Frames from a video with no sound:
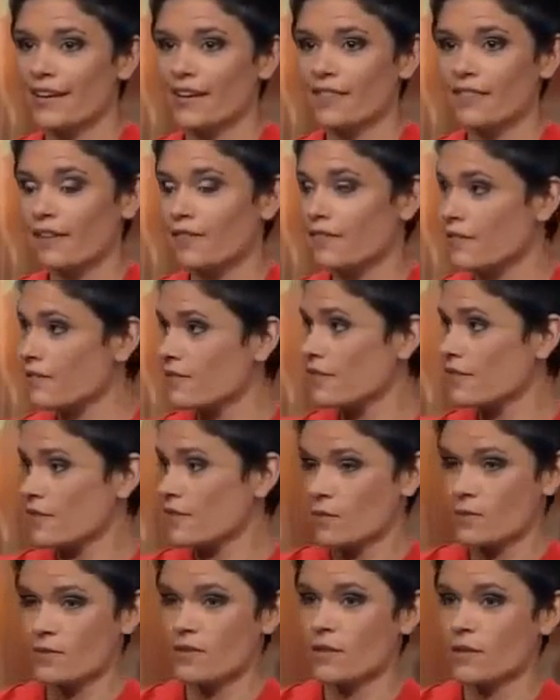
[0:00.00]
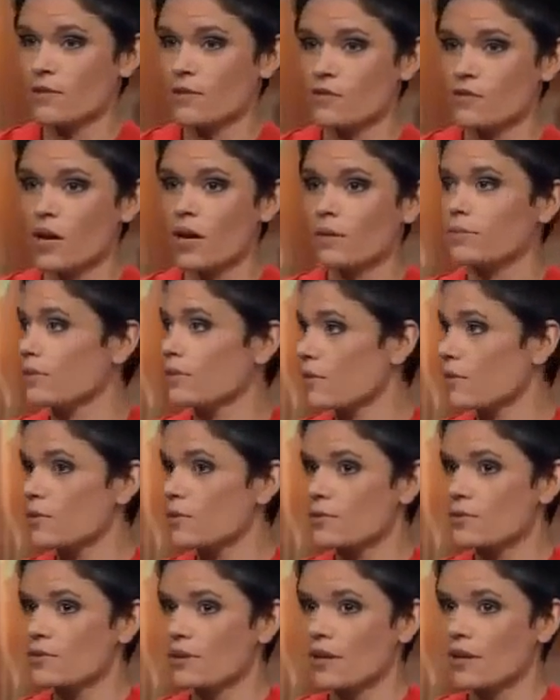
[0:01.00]
I thought that this was Tebow's job to
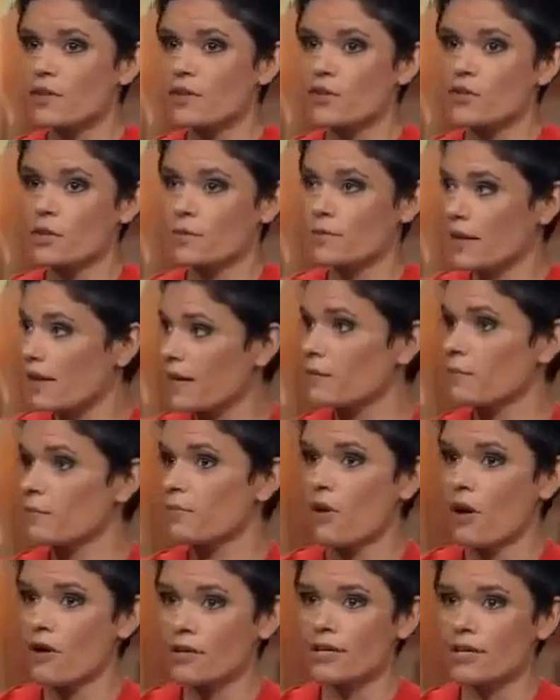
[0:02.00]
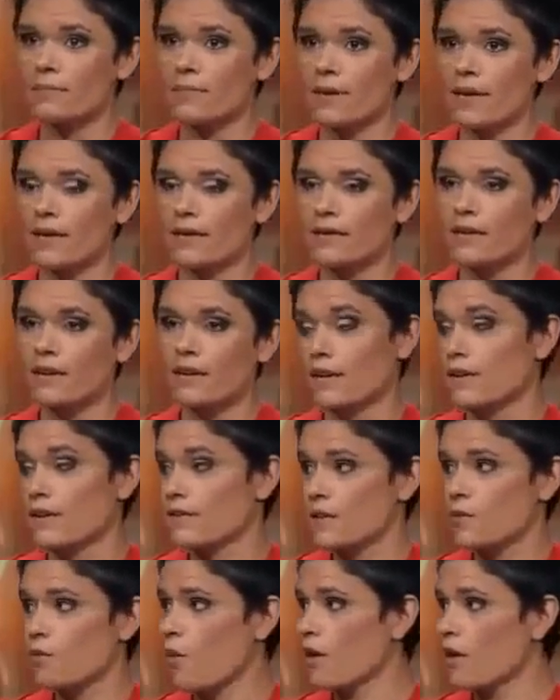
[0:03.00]
lose. I thought Chip Kelly brought him in
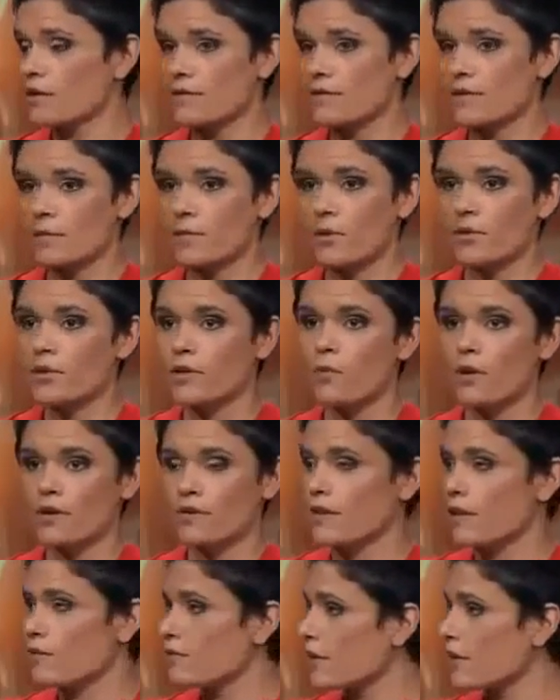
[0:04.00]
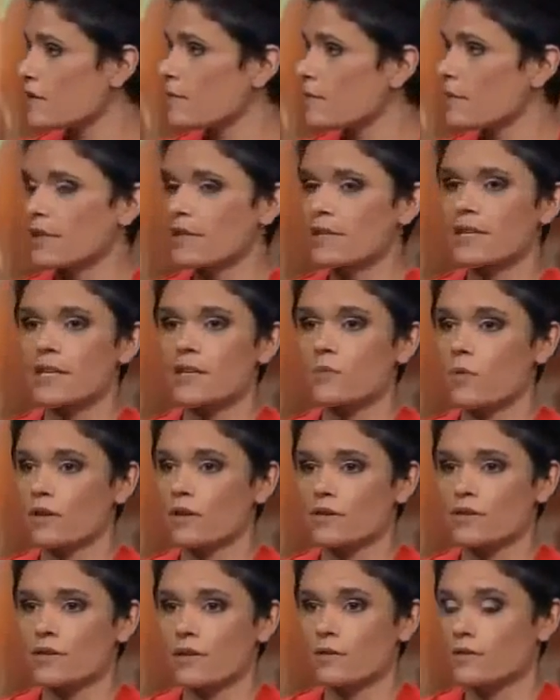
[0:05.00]
because he wanted Tebow. He wants that flexibility. He
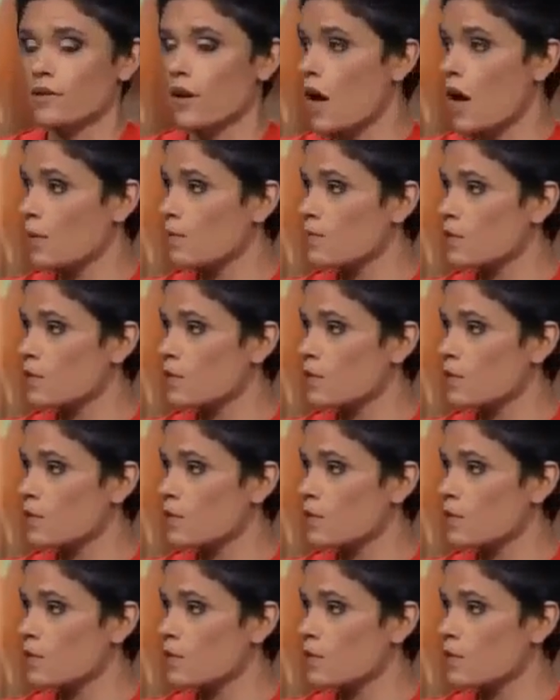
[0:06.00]
wants those